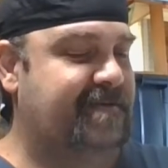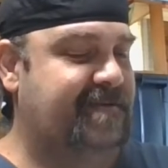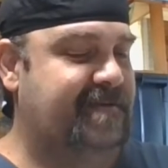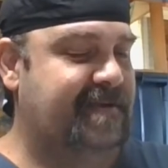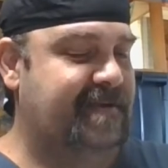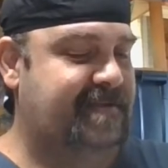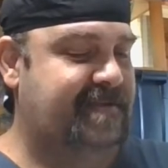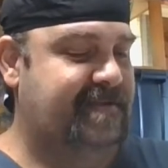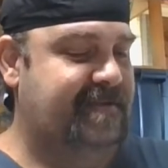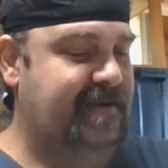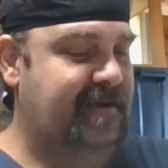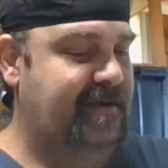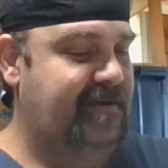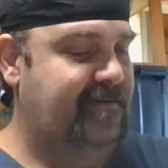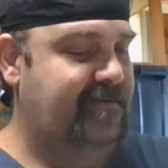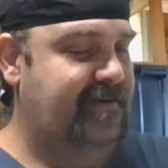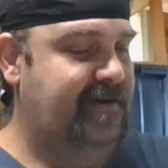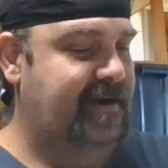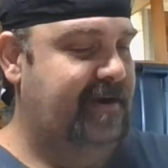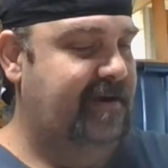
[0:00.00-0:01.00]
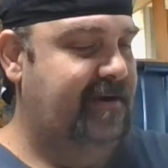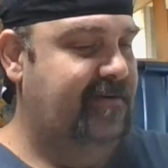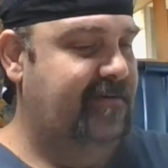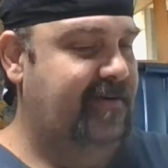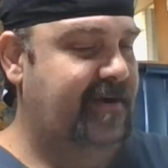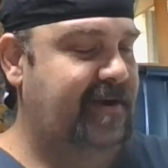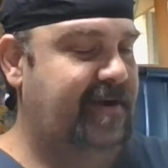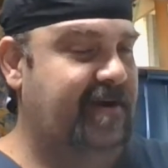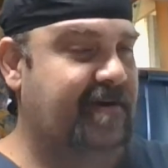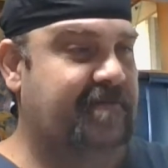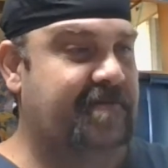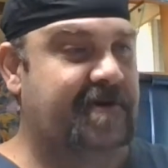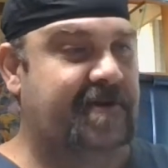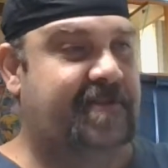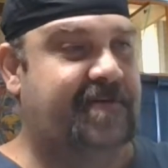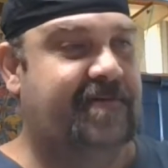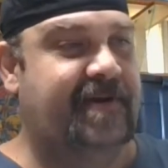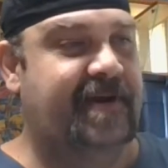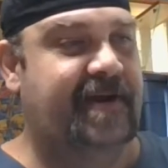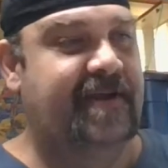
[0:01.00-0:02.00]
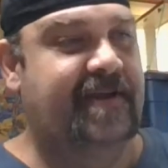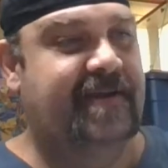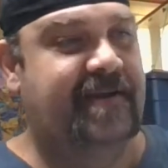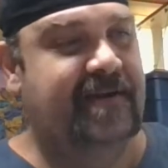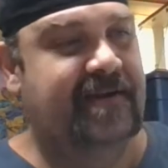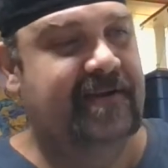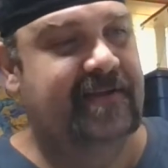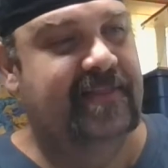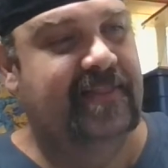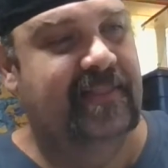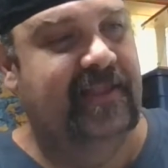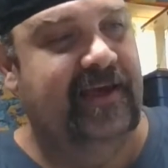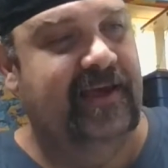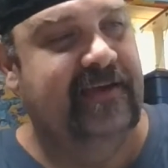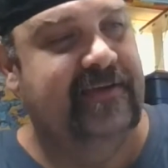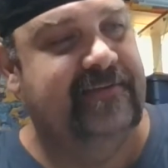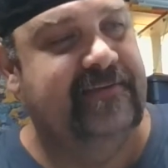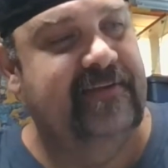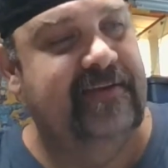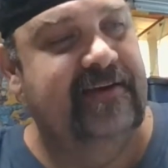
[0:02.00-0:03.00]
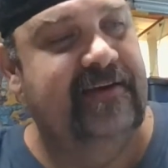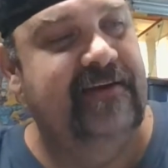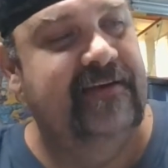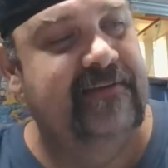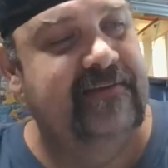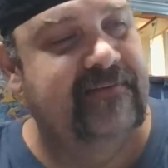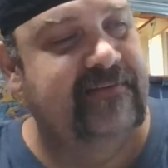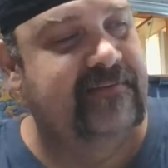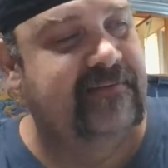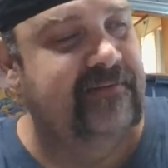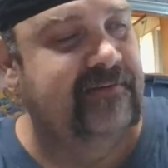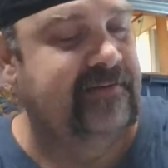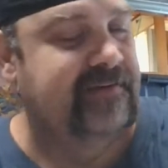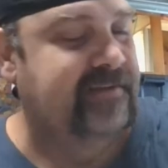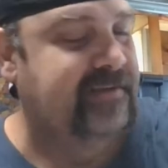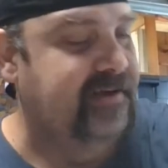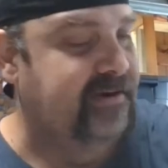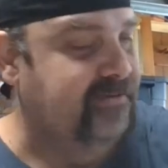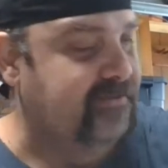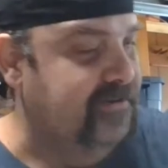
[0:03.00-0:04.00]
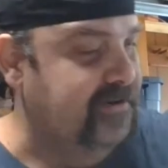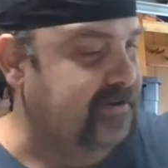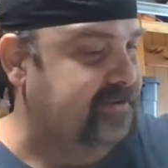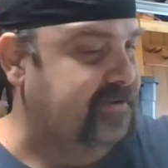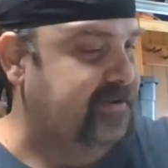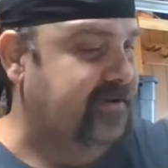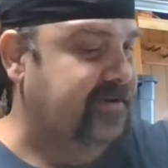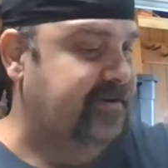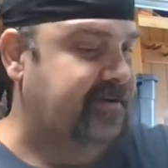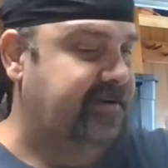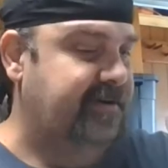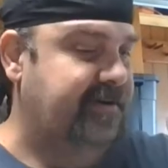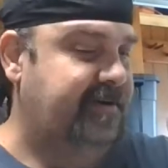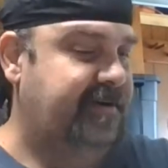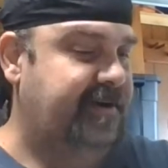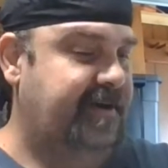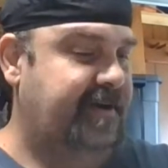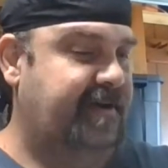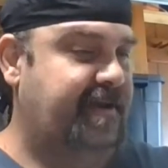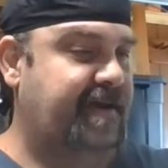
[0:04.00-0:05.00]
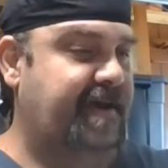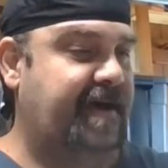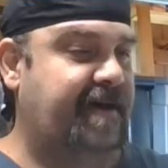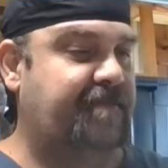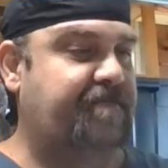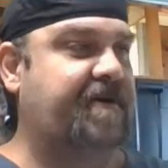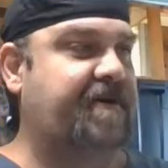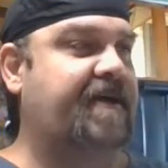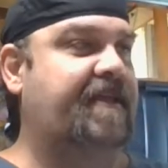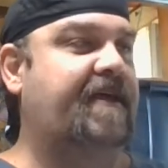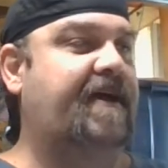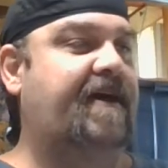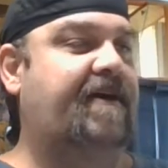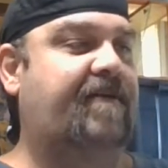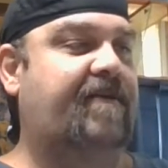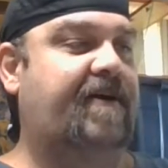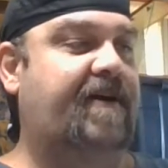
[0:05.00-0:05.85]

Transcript: Just getting ready to read number 3 last night, so that works out good. I can hop on that